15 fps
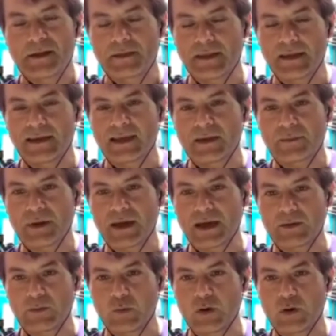thinking
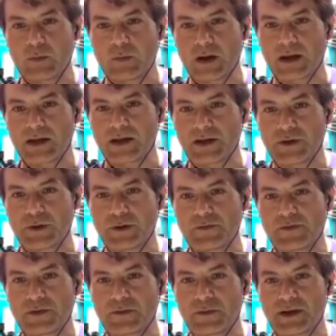about what am I going to do
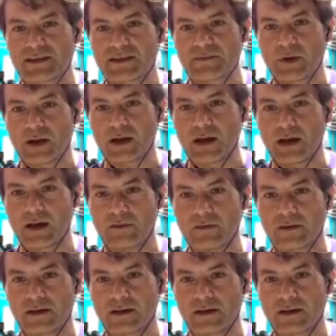for the rest of my life.